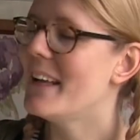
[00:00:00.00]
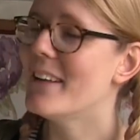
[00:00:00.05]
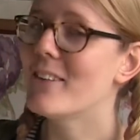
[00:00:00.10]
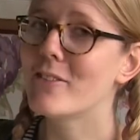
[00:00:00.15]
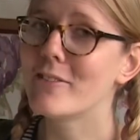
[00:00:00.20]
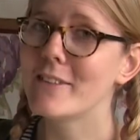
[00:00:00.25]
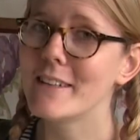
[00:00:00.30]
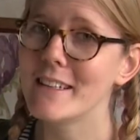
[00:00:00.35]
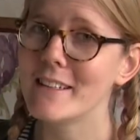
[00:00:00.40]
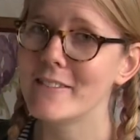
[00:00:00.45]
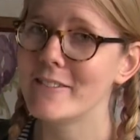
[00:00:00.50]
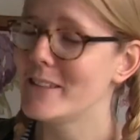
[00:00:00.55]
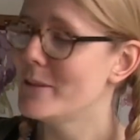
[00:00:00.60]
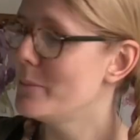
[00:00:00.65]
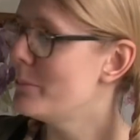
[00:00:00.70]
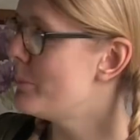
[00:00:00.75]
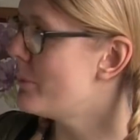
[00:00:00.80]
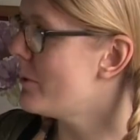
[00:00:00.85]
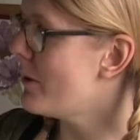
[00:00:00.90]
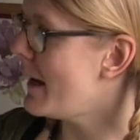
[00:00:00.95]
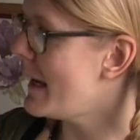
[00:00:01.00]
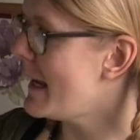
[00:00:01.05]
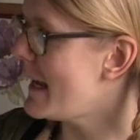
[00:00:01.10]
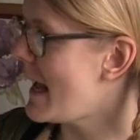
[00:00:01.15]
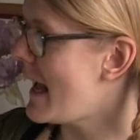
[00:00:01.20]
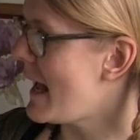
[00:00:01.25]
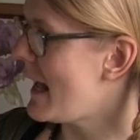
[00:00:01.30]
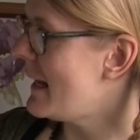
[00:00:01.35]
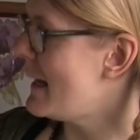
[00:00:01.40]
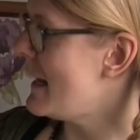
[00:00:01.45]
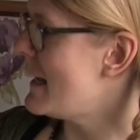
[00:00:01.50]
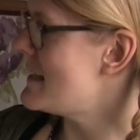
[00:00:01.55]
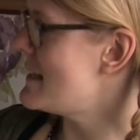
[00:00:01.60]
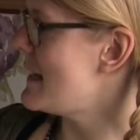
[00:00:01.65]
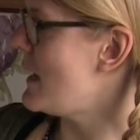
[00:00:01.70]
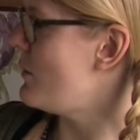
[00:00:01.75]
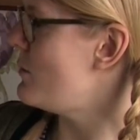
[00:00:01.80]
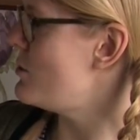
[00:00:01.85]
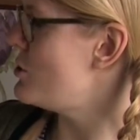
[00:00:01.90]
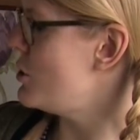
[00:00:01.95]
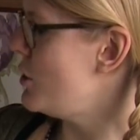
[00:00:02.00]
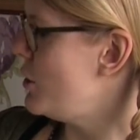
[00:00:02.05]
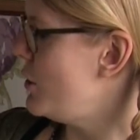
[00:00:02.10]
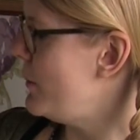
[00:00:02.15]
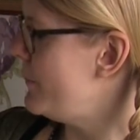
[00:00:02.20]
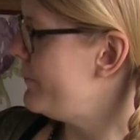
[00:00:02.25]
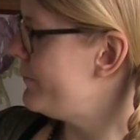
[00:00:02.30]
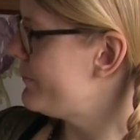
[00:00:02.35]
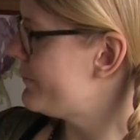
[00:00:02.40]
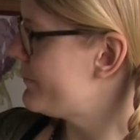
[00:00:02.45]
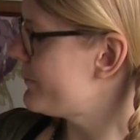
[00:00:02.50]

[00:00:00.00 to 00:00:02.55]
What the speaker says: it's really, really bright, and it tells you